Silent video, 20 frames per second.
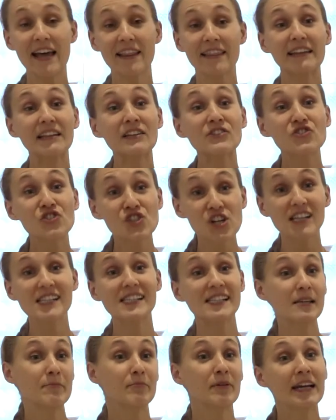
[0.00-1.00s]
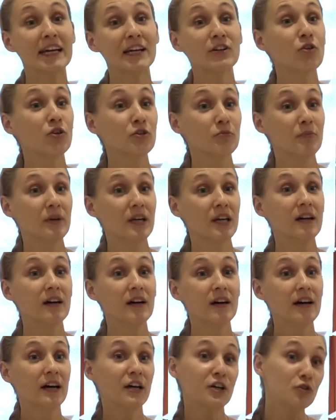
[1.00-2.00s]
that it just simply cannot be
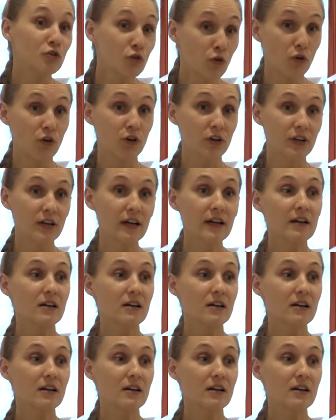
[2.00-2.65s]
ignored.